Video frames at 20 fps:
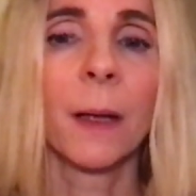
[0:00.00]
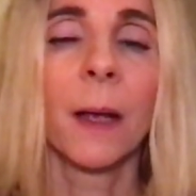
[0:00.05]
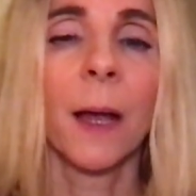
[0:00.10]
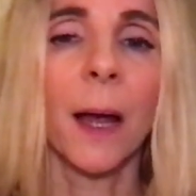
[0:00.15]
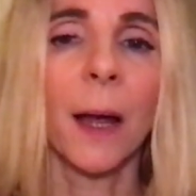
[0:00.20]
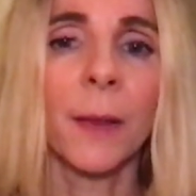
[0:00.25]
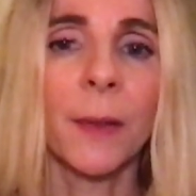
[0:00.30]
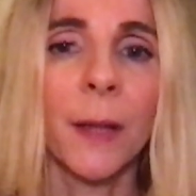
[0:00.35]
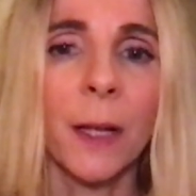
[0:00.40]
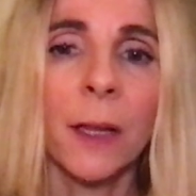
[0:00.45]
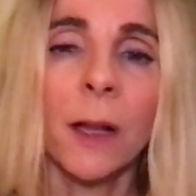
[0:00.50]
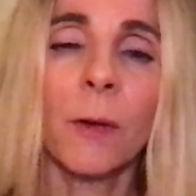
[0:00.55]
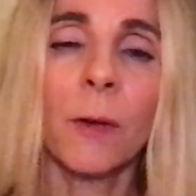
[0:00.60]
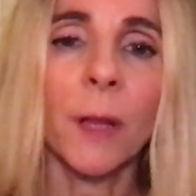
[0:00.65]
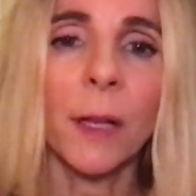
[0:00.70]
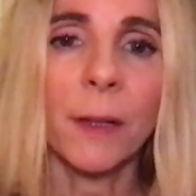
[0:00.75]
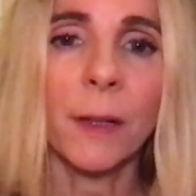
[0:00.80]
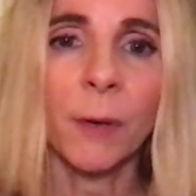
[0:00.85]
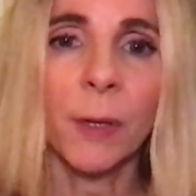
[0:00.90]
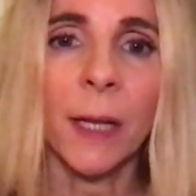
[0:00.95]
And I know
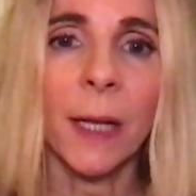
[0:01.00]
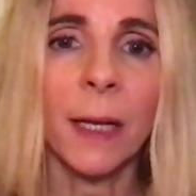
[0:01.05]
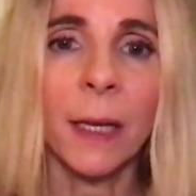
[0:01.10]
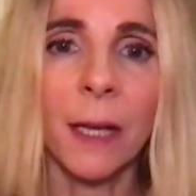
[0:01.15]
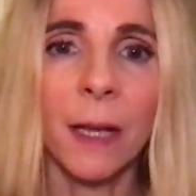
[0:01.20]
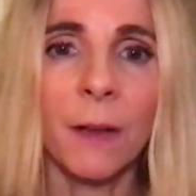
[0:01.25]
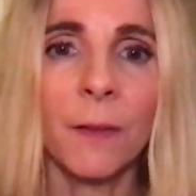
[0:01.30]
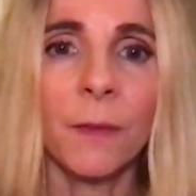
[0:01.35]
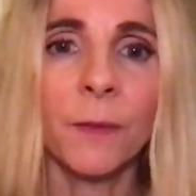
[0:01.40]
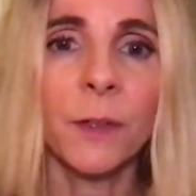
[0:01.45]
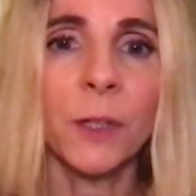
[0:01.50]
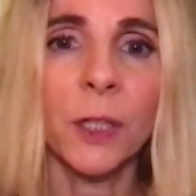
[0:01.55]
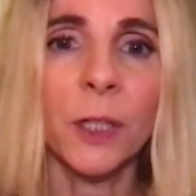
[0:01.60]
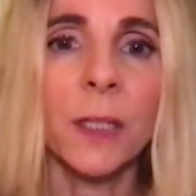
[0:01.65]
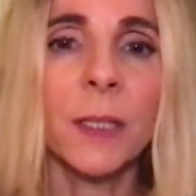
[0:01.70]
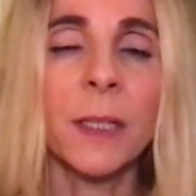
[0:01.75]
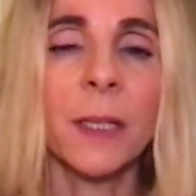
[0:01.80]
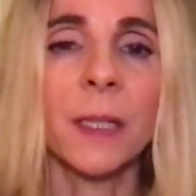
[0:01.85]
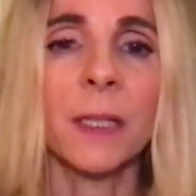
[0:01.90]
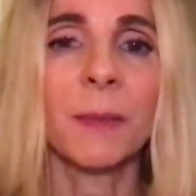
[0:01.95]
that when I give
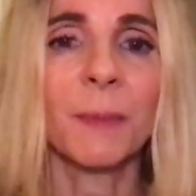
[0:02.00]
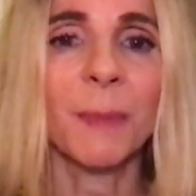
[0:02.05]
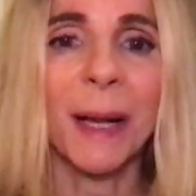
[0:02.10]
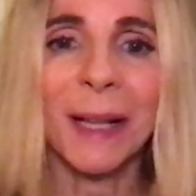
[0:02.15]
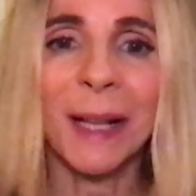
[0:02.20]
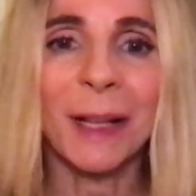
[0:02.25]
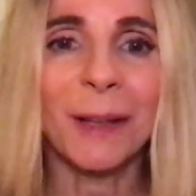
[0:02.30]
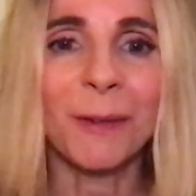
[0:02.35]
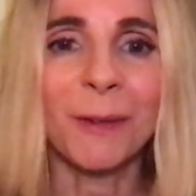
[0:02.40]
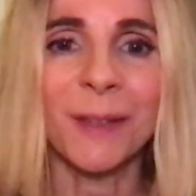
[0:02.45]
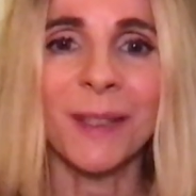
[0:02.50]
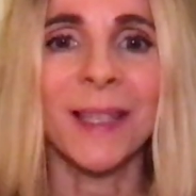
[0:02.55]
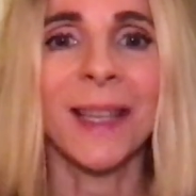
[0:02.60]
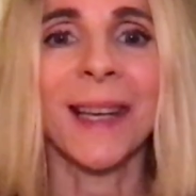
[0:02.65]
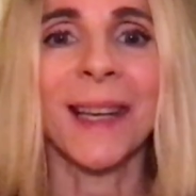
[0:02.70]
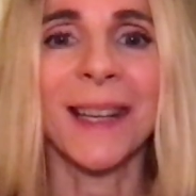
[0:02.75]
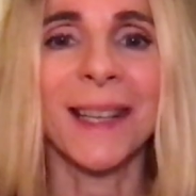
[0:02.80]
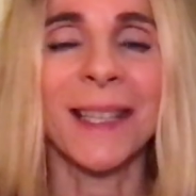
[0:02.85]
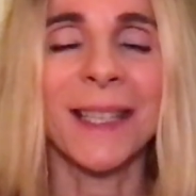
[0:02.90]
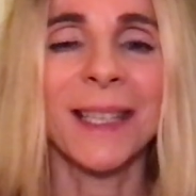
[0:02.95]
Jesus my little
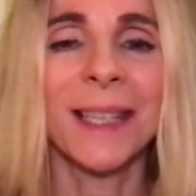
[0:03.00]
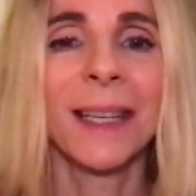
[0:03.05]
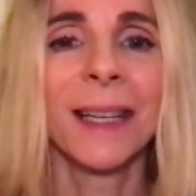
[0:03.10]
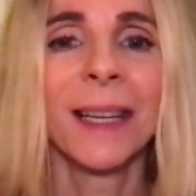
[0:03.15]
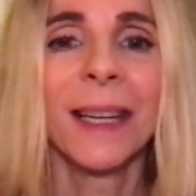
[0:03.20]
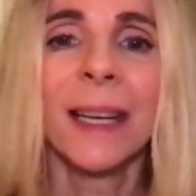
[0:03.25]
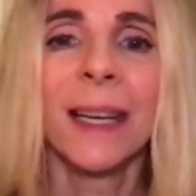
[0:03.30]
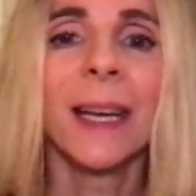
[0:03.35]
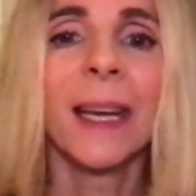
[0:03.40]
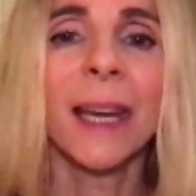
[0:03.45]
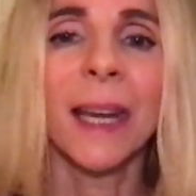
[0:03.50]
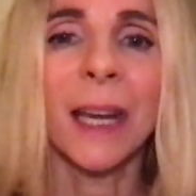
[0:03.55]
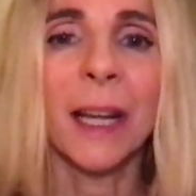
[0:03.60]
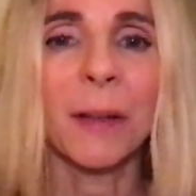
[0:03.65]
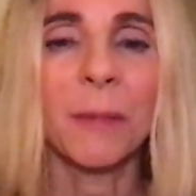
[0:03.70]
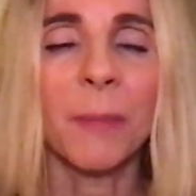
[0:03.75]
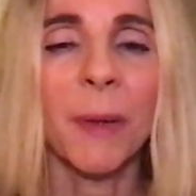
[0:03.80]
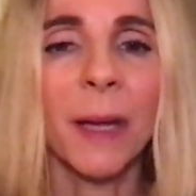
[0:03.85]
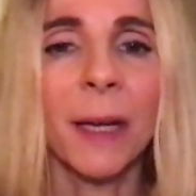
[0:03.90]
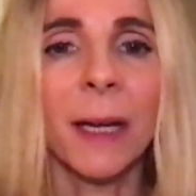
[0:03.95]
seed, he
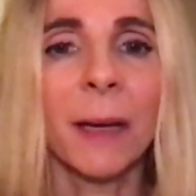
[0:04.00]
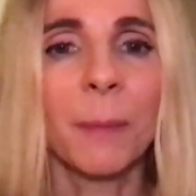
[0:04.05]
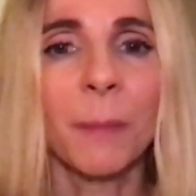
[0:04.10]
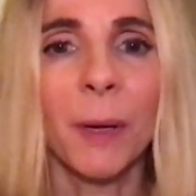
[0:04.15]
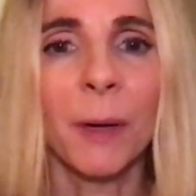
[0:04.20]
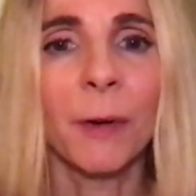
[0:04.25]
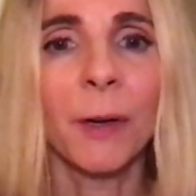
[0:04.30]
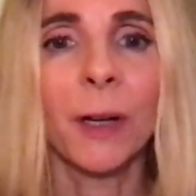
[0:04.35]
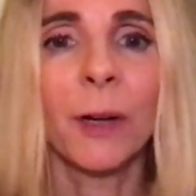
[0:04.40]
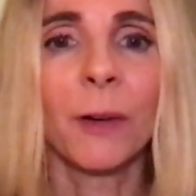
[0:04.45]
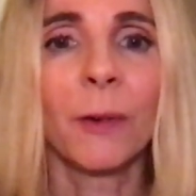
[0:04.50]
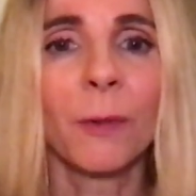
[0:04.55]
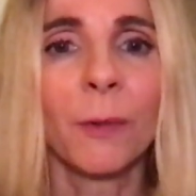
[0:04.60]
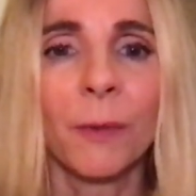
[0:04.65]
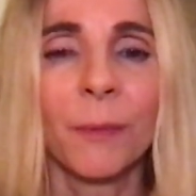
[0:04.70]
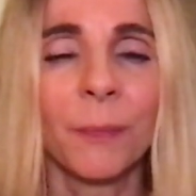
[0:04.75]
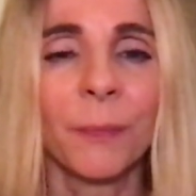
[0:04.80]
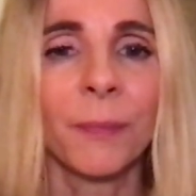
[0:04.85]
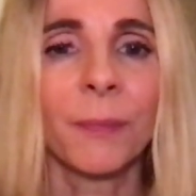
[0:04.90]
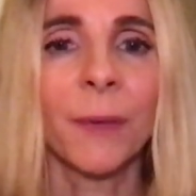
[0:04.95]
can make a miracle.
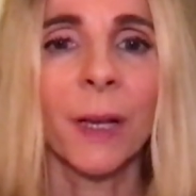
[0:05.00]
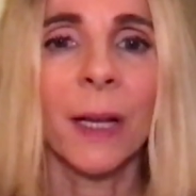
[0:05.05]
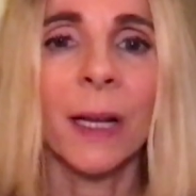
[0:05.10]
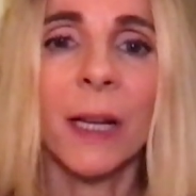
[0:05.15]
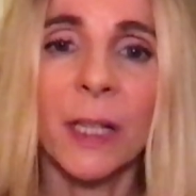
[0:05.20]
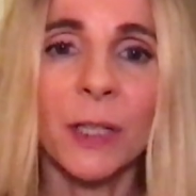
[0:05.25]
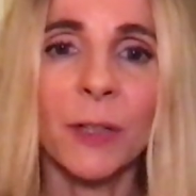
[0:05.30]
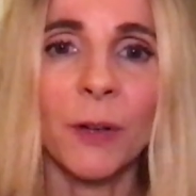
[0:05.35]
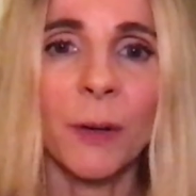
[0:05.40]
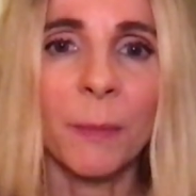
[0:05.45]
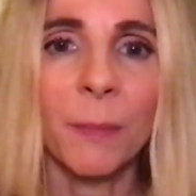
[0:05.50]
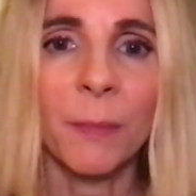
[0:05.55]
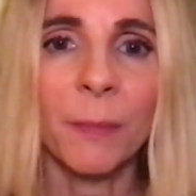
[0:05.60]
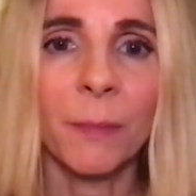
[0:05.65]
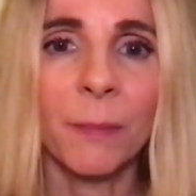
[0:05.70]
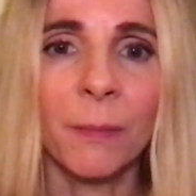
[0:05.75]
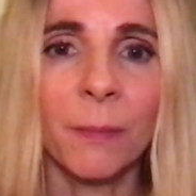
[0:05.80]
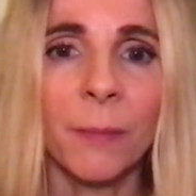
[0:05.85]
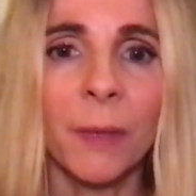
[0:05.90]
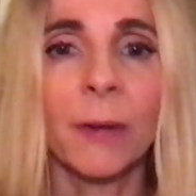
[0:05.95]
He can do
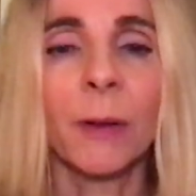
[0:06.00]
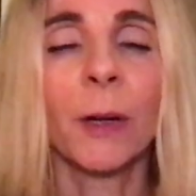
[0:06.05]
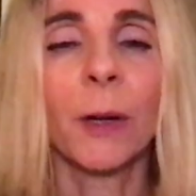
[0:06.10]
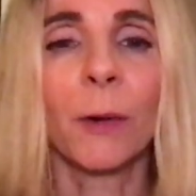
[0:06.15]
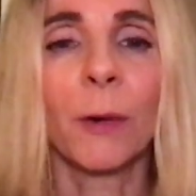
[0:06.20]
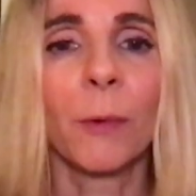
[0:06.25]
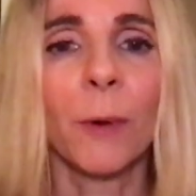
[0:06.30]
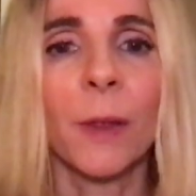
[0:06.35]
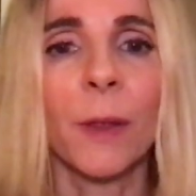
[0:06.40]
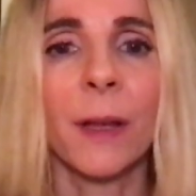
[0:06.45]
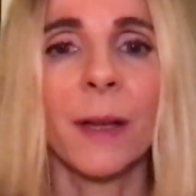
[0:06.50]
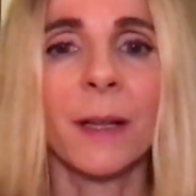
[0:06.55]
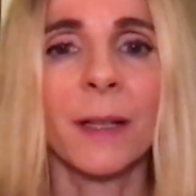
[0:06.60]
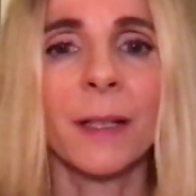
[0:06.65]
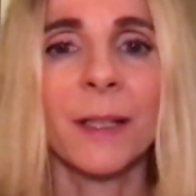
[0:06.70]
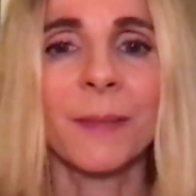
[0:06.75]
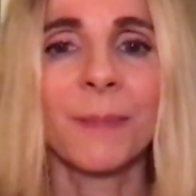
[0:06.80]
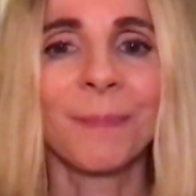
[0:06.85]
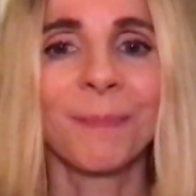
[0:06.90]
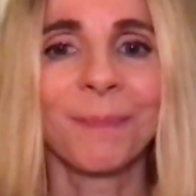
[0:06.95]
a miracle with
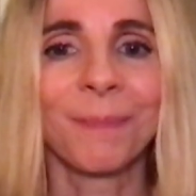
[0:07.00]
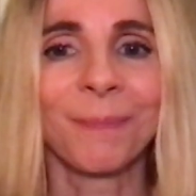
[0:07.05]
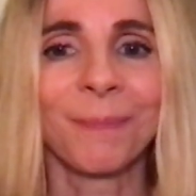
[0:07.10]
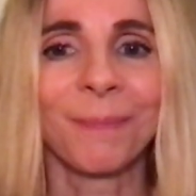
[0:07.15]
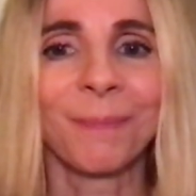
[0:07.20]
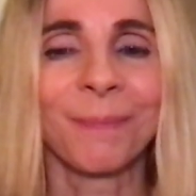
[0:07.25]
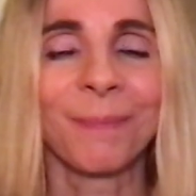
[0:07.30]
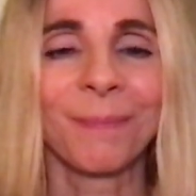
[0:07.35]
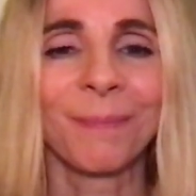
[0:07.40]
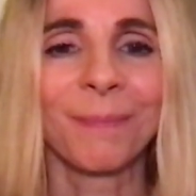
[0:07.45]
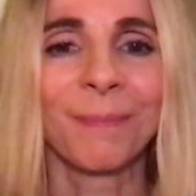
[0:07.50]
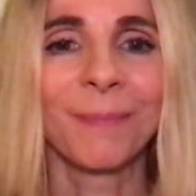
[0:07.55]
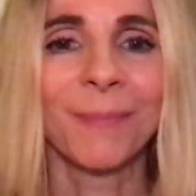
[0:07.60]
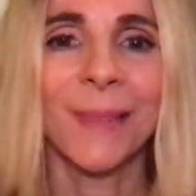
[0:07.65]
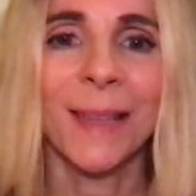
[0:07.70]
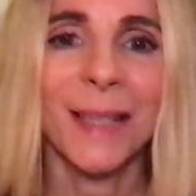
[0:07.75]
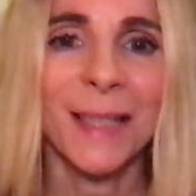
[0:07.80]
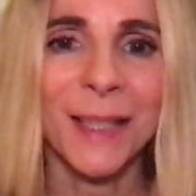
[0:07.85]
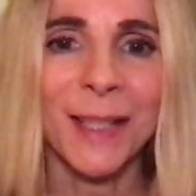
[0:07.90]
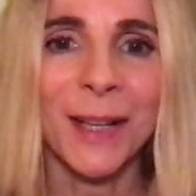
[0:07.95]
it.
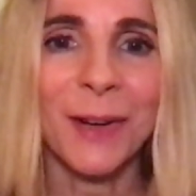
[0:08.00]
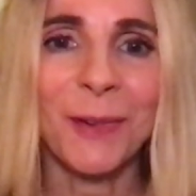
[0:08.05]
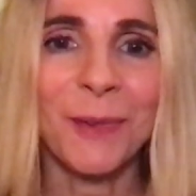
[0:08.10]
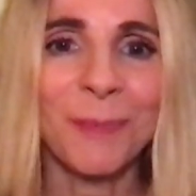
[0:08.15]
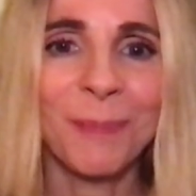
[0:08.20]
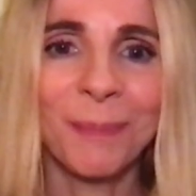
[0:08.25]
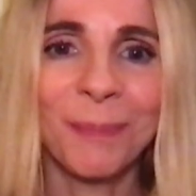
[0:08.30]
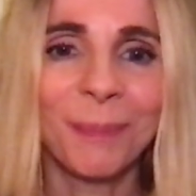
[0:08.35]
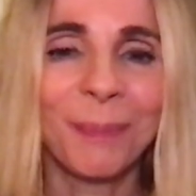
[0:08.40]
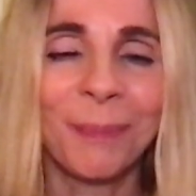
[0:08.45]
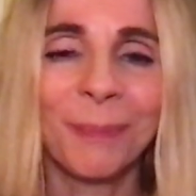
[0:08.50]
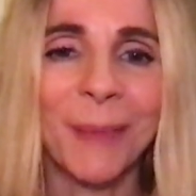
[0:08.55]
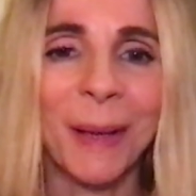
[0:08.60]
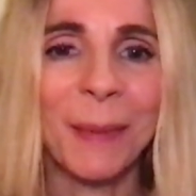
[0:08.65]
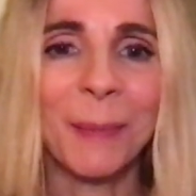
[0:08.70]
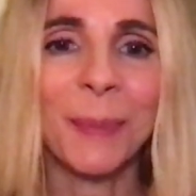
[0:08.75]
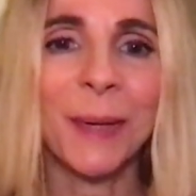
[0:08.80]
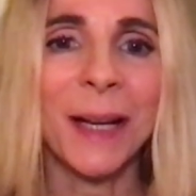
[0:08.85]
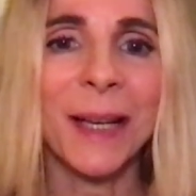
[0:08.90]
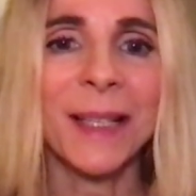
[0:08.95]
So,
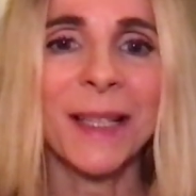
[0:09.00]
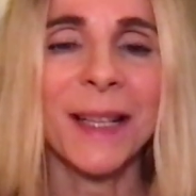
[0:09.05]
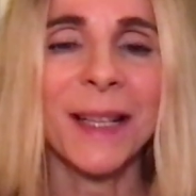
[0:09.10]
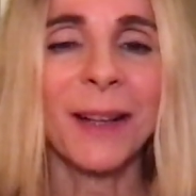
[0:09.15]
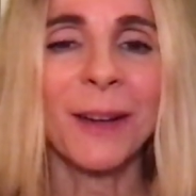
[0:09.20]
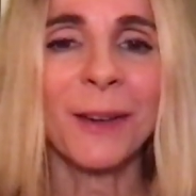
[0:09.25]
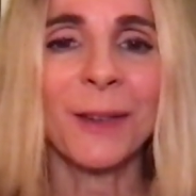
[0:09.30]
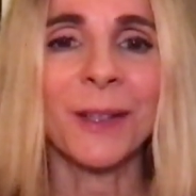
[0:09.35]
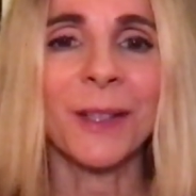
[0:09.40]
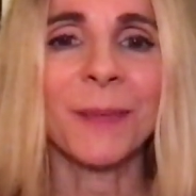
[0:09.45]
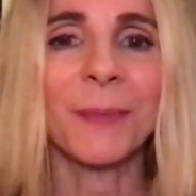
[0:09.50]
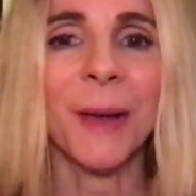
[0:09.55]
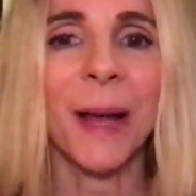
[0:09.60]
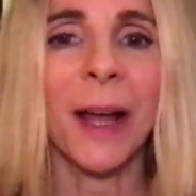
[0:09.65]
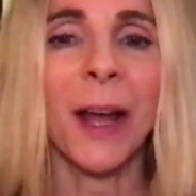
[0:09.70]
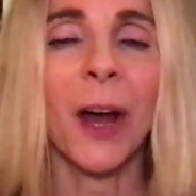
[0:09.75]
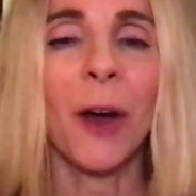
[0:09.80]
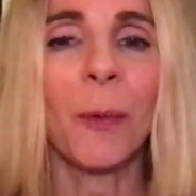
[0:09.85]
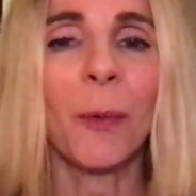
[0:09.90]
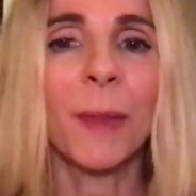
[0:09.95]
praise the Lord. I
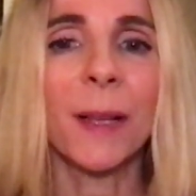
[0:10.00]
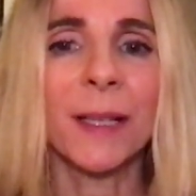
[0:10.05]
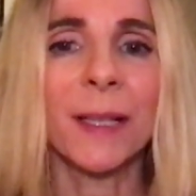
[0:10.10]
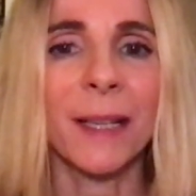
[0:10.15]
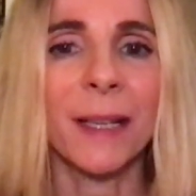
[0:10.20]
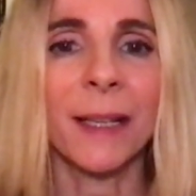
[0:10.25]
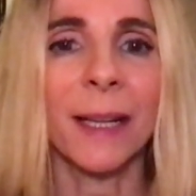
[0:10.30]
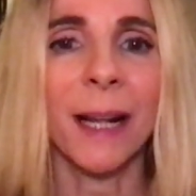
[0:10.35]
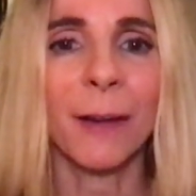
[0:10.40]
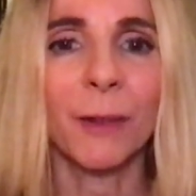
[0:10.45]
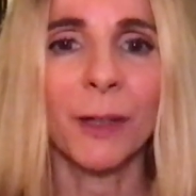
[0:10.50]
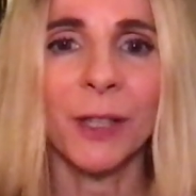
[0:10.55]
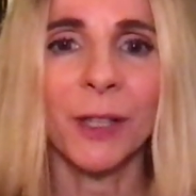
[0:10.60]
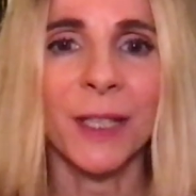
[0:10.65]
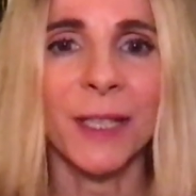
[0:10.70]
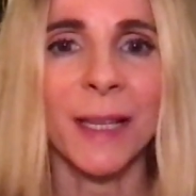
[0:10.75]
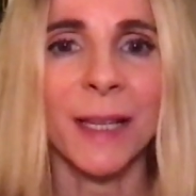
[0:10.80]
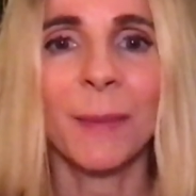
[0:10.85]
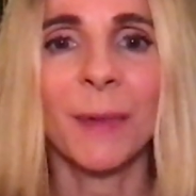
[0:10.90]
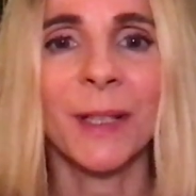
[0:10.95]
hope this encourages
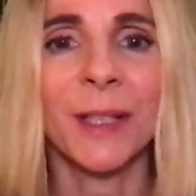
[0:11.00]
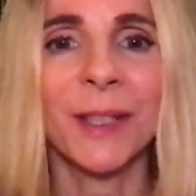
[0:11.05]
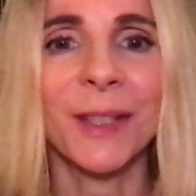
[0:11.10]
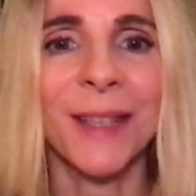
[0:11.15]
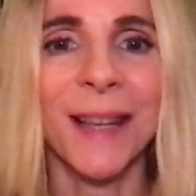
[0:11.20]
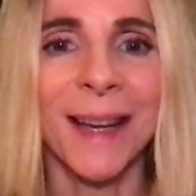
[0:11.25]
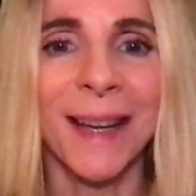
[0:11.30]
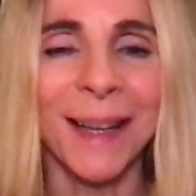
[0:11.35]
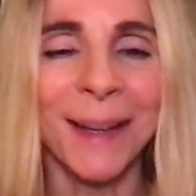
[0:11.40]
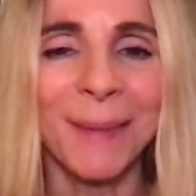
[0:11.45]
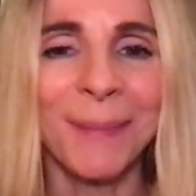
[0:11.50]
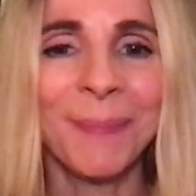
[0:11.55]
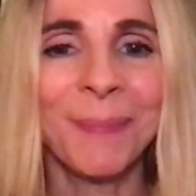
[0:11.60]
someone today.